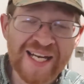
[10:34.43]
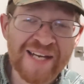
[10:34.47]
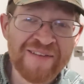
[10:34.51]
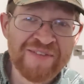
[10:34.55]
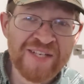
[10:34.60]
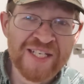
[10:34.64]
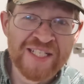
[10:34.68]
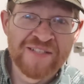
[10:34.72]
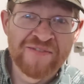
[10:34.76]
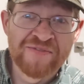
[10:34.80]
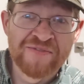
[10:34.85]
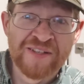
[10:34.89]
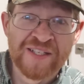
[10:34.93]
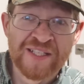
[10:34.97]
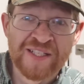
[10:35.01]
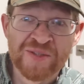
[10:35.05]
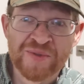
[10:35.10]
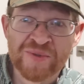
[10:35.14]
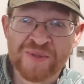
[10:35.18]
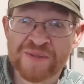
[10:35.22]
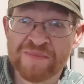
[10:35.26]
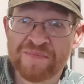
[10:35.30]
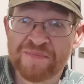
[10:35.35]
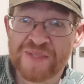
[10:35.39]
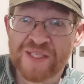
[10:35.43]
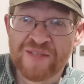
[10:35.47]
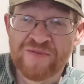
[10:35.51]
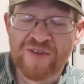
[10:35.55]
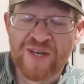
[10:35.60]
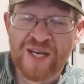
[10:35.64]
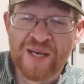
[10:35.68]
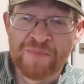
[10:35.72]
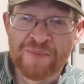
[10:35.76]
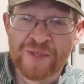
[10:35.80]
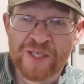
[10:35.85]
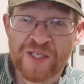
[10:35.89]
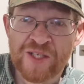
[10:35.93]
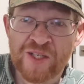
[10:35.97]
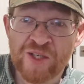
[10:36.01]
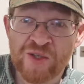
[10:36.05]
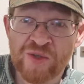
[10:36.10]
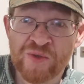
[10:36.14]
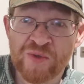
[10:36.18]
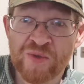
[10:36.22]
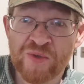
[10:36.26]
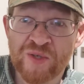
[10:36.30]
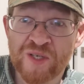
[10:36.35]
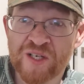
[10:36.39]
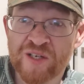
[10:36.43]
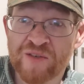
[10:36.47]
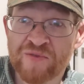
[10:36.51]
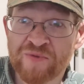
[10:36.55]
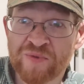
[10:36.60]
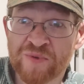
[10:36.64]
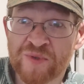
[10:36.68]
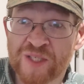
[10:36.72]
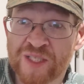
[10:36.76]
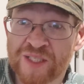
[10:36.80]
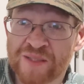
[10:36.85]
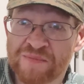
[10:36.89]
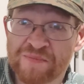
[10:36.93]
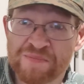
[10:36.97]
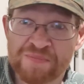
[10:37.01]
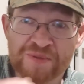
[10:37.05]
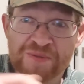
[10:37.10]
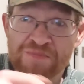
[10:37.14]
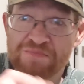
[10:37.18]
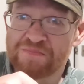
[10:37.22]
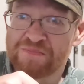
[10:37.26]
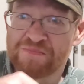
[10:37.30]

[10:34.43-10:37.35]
I've yet to find one. If you happen to know of one,